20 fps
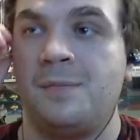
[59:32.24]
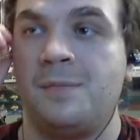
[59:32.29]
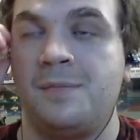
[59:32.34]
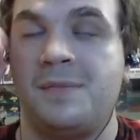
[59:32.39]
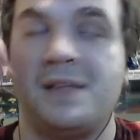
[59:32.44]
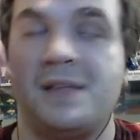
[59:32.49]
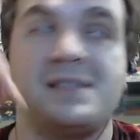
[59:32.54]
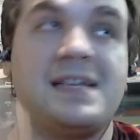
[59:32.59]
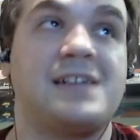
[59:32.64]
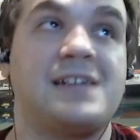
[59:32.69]

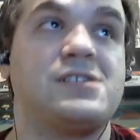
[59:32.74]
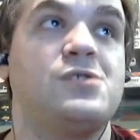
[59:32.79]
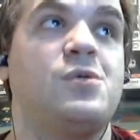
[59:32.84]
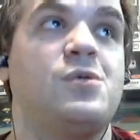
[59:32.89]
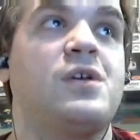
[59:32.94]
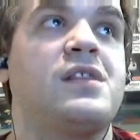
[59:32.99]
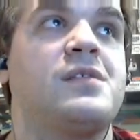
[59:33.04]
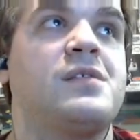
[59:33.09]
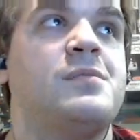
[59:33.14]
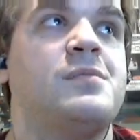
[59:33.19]
that's actually
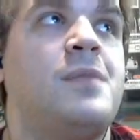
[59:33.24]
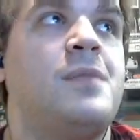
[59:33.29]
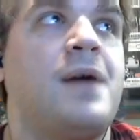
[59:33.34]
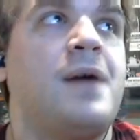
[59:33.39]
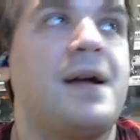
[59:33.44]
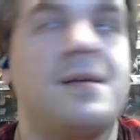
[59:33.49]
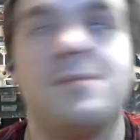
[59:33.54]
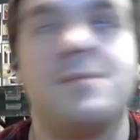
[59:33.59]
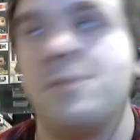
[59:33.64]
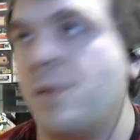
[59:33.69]
one of the,
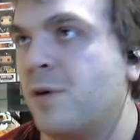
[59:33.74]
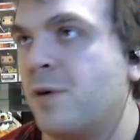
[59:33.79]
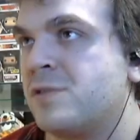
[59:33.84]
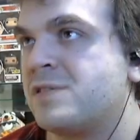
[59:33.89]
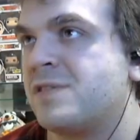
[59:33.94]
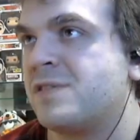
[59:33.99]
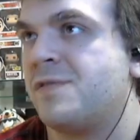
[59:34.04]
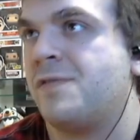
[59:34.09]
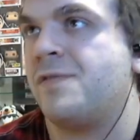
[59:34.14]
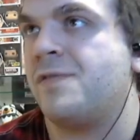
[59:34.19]
my
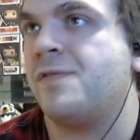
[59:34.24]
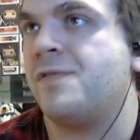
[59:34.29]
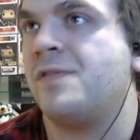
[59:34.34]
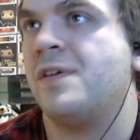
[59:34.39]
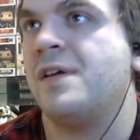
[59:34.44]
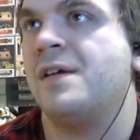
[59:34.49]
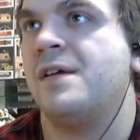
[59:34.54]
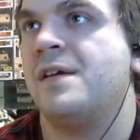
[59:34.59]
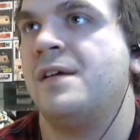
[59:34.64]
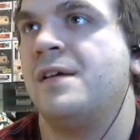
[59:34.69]
most.
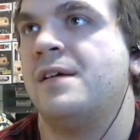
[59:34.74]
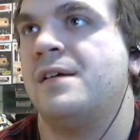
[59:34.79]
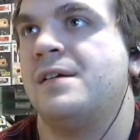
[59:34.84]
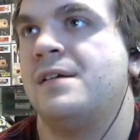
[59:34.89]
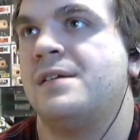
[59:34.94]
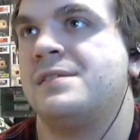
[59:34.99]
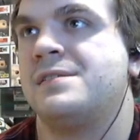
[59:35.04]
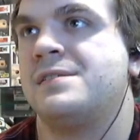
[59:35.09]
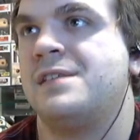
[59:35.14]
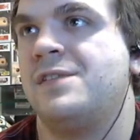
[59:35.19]

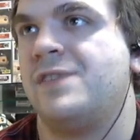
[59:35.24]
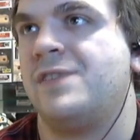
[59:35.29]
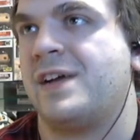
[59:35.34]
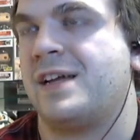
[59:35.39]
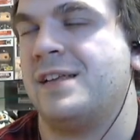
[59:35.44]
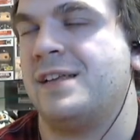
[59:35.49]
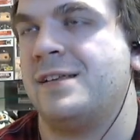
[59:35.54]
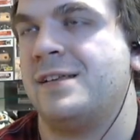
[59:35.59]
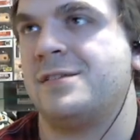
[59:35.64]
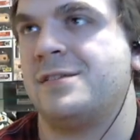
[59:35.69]
See if I
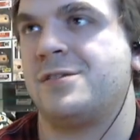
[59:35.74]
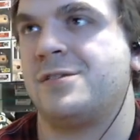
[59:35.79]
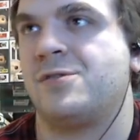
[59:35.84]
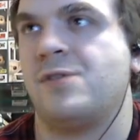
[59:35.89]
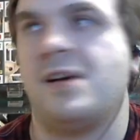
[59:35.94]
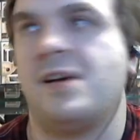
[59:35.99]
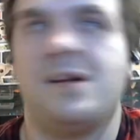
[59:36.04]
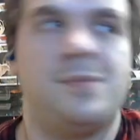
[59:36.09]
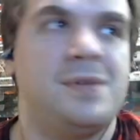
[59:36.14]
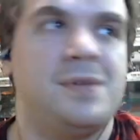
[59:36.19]
can
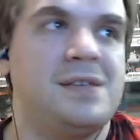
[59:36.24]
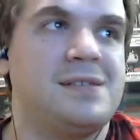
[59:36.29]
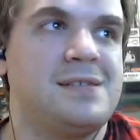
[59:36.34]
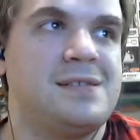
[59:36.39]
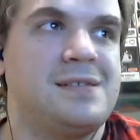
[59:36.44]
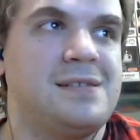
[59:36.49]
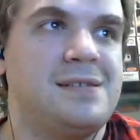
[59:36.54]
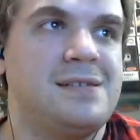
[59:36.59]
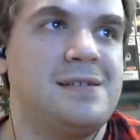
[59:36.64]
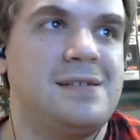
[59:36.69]
describe
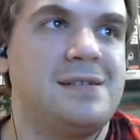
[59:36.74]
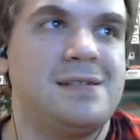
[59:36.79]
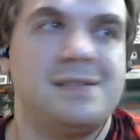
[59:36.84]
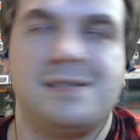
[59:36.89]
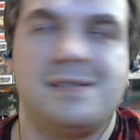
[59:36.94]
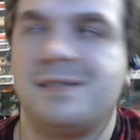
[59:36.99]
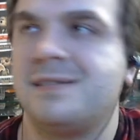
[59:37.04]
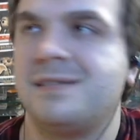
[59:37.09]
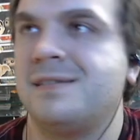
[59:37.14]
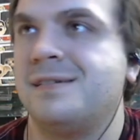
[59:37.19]
this.
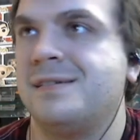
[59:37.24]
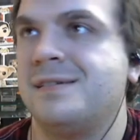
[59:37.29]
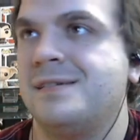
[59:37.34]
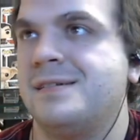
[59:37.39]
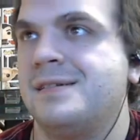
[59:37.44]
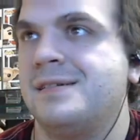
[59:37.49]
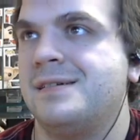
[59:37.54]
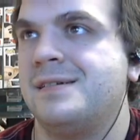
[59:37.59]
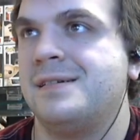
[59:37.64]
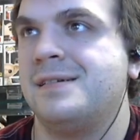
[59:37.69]
Cause
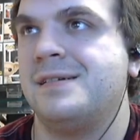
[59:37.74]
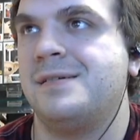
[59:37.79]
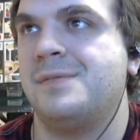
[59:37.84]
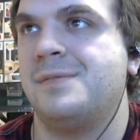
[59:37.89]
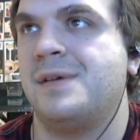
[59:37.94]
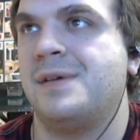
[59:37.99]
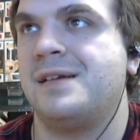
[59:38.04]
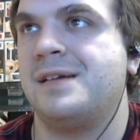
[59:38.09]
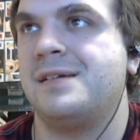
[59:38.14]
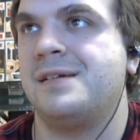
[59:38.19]
oh, I'm about my,
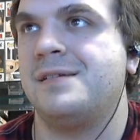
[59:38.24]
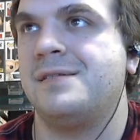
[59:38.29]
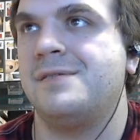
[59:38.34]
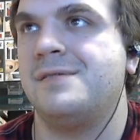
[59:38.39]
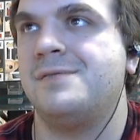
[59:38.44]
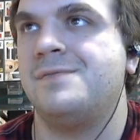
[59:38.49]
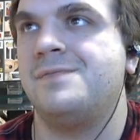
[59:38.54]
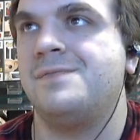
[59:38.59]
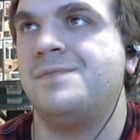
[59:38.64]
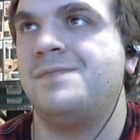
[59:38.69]
to get gang
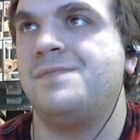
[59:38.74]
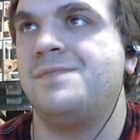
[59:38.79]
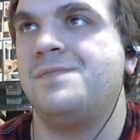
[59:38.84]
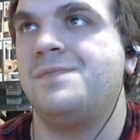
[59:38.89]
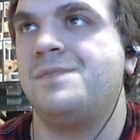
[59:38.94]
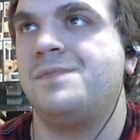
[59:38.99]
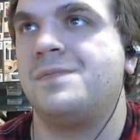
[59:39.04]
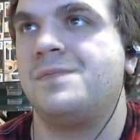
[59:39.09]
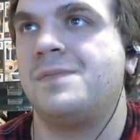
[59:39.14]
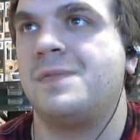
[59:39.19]
spanked.
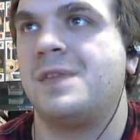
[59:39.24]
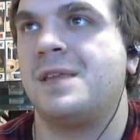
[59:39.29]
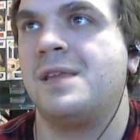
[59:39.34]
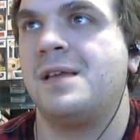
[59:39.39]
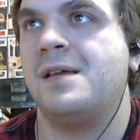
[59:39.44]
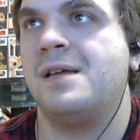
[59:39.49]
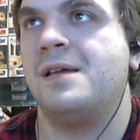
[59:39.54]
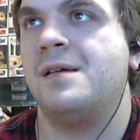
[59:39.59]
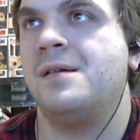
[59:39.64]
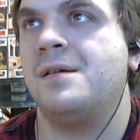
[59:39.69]

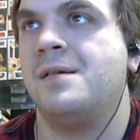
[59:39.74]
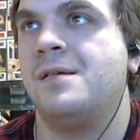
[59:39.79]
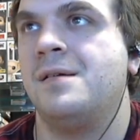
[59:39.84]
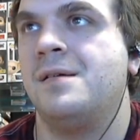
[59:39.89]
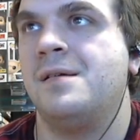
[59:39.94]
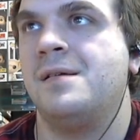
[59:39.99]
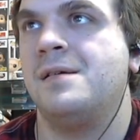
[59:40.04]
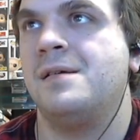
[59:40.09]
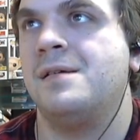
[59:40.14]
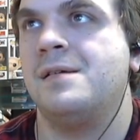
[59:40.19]
No.
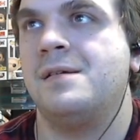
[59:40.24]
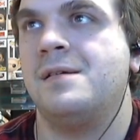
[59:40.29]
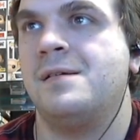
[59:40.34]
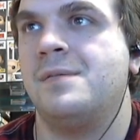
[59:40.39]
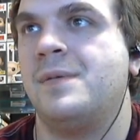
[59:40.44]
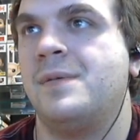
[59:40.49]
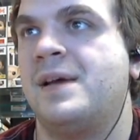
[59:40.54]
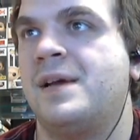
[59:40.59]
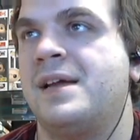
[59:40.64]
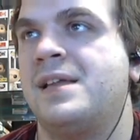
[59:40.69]

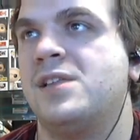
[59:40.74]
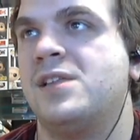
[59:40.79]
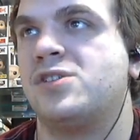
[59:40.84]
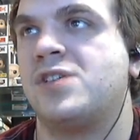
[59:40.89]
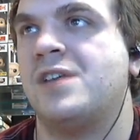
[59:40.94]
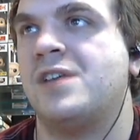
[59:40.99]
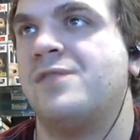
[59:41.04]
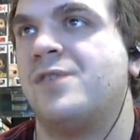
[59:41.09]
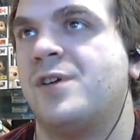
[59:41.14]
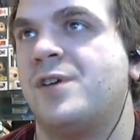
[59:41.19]
My English
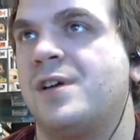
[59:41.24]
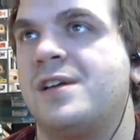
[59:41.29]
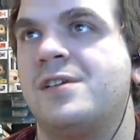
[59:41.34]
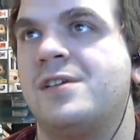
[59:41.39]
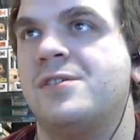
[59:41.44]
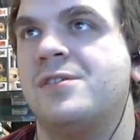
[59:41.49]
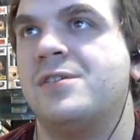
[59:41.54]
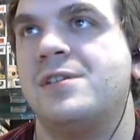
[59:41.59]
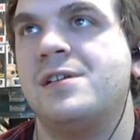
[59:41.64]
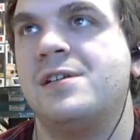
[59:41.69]
ain't very
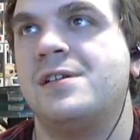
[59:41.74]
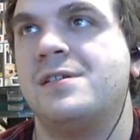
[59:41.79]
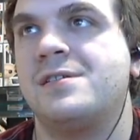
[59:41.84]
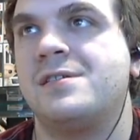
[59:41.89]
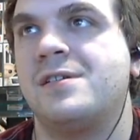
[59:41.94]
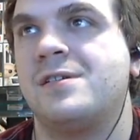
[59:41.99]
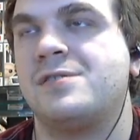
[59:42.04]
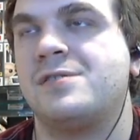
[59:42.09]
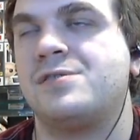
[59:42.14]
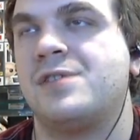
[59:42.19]
good,
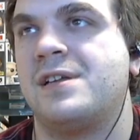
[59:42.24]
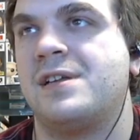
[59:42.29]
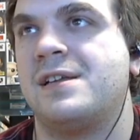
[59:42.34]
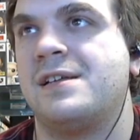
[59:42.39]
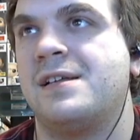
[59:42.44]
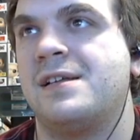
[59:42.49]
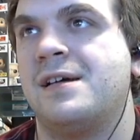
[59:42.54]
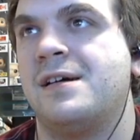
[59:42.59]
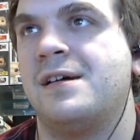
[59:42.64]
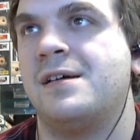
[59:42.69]
so let's try
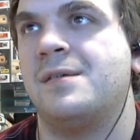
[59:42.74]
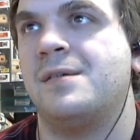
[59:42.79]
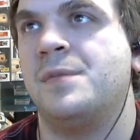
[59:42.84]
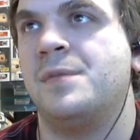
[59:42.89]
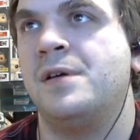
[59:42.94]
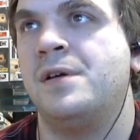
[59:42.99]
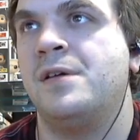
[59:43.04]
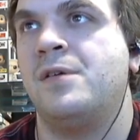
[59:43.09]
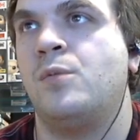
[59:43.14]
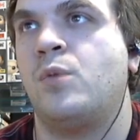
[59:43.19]
to. Um,
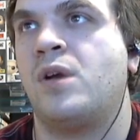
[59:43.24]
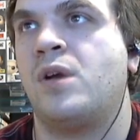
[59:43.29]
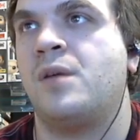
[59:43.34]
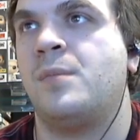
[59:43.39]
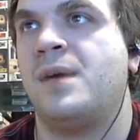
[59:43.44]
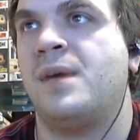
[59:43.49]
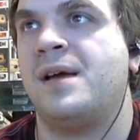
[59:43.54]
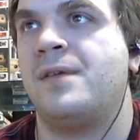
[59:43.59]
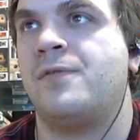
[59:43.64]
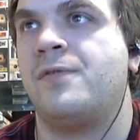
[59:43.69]
one of
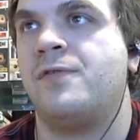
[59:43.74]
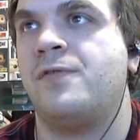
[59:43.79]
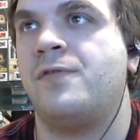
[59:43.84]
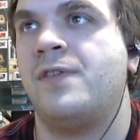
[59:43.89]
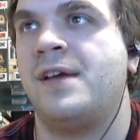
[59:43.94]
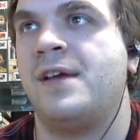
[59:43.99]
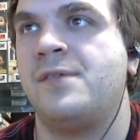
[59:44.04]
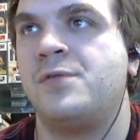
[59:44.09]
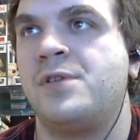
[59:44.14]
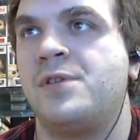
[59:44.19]
my
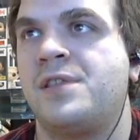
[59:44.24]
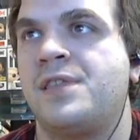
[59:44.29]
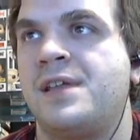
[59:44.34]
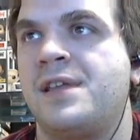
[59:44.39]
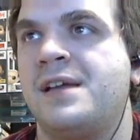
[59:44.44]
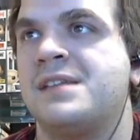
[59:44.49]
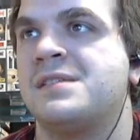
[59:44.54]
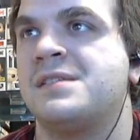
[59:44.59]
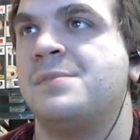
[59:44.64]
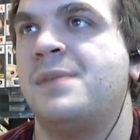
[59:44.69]
favorite
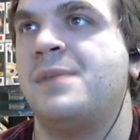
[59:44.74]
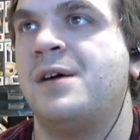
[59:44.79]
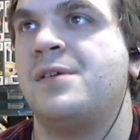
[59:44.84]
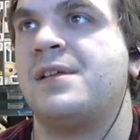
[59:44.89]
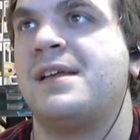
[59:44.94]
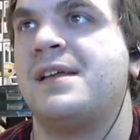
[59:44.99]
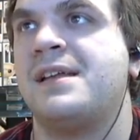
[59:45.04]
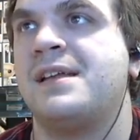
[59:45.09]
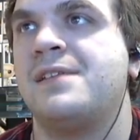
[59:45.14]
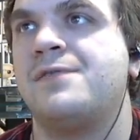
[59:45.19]
things
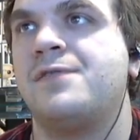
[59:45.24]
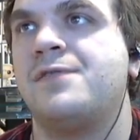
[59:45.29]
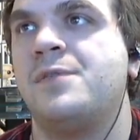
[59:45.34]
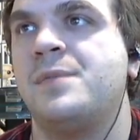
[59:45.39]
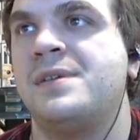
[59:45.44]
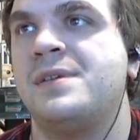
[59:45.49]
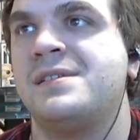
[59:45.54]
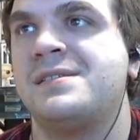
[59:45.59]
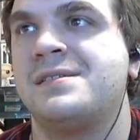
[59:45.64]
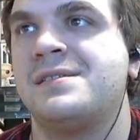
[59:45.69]
about
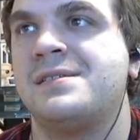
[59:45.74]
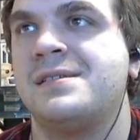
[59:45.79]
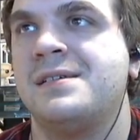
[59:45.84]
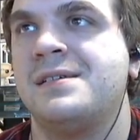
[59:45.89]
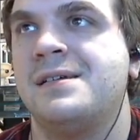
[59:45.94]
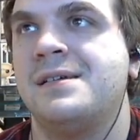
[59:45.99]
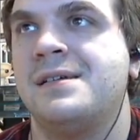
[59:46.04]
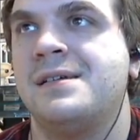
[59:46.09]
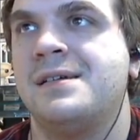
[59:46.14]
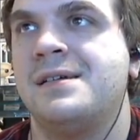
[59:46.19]
Infamous
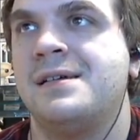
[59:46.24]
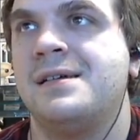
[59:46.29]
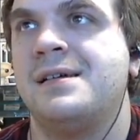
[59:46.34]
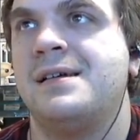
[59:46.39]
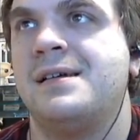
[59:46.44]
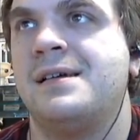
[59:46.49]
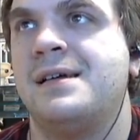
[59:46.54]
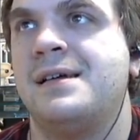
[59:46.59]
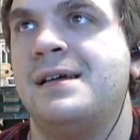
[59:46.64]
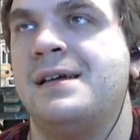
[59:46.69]

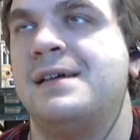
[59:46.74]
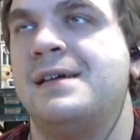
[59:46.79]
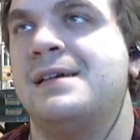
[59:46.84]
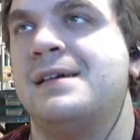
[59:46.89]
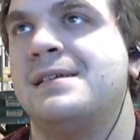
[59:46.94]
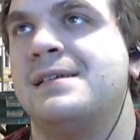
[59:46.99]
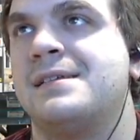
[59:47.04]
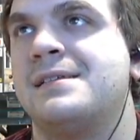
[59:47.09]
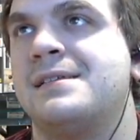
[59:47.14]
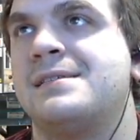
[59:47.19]

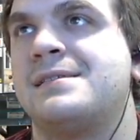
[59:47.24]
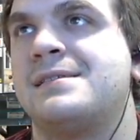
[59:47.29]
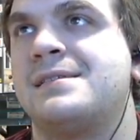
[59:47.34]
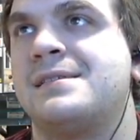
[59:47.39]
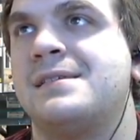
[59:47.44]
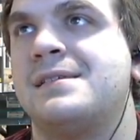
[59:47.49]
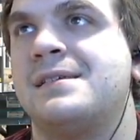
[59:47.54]
is